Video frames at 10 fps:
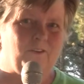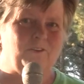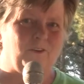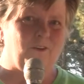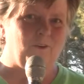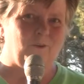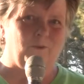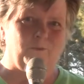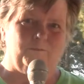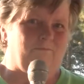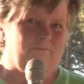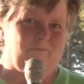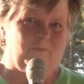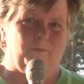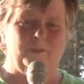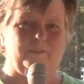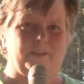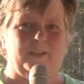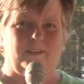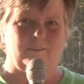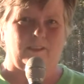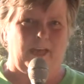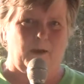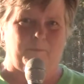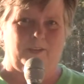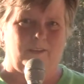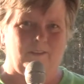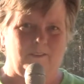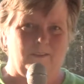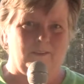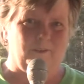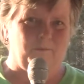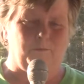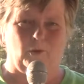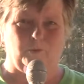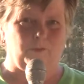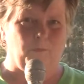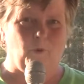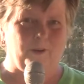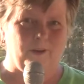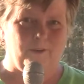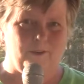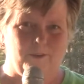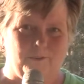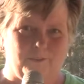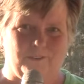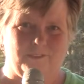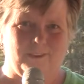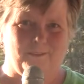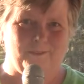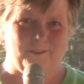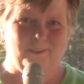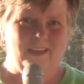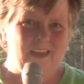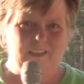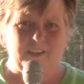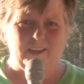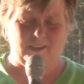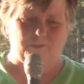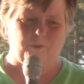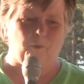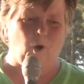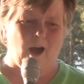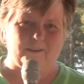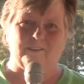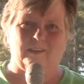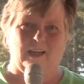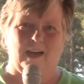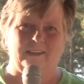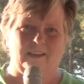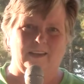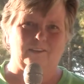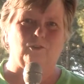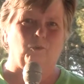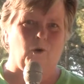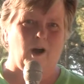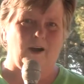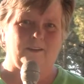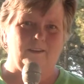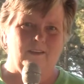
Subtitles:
So we'd sit on his lap and he would blow smoke in our ears and stuff. Or he'd take us for walks a lot. He liked to walk.